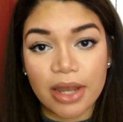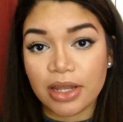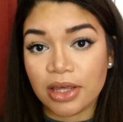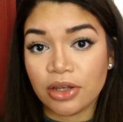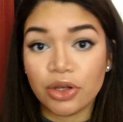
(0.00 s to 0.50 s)

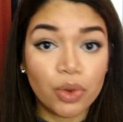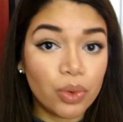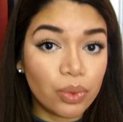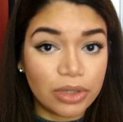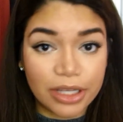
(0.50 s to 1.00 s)
any
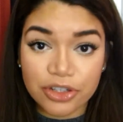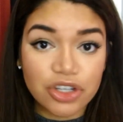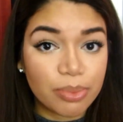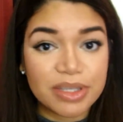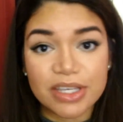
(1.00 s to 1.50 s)
new
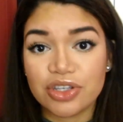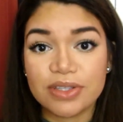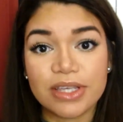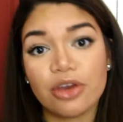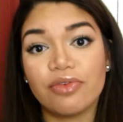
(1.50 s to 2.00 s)
leadership
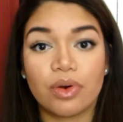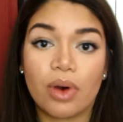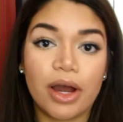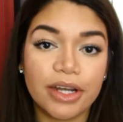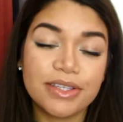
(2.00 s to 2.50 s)
positions that you've
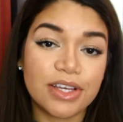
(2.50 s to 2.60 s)
acquired,